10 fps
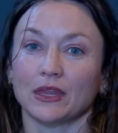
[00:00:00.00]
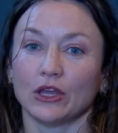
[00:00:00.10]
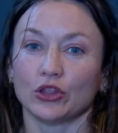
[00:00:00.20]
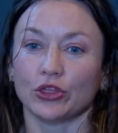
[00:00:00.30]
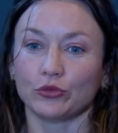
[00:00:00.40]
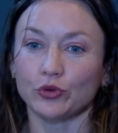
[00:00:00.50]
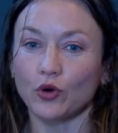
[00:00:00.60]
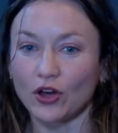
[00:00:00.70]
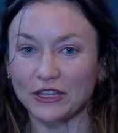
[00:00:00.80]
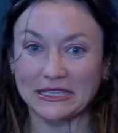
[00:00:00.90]
through
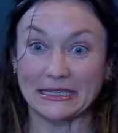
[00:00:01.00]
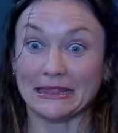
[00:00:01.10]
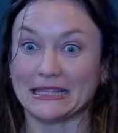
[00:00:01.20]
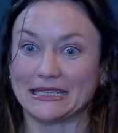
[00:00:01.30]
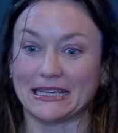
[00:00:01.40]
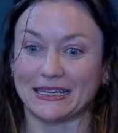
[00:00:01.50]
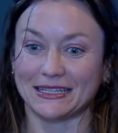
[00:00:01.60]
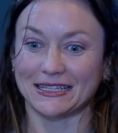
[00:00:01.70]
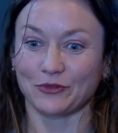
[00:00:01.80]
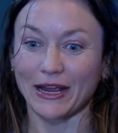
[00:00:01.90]
all the
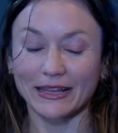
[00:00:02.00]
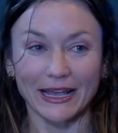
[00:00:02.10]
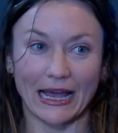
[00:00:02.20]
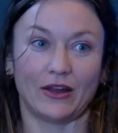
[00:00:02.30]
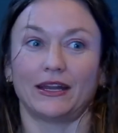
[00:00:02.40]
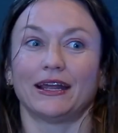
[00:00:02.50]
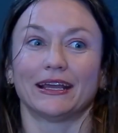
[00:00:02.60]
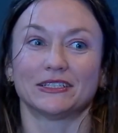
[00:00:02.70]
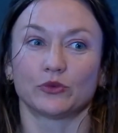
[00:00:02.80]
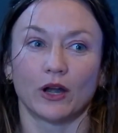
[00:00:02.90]
synthesis, right? Like, how did I
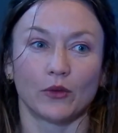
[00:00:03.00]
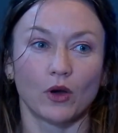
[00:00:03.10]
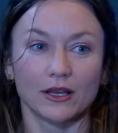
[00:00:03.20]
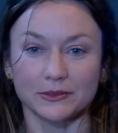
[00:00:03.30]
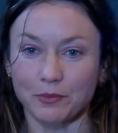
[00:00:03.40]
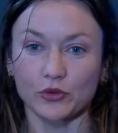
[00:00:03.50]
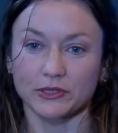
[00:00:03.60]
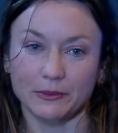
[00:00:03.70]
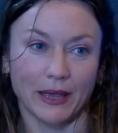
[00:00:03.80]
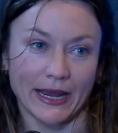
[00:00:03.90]
get to where I was?
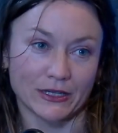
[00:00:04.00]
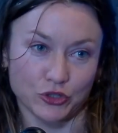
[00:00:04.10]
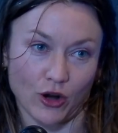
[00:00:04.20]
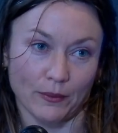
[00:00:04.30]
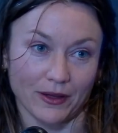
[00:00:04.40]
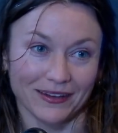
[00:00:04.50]
Mostly pain and trauma.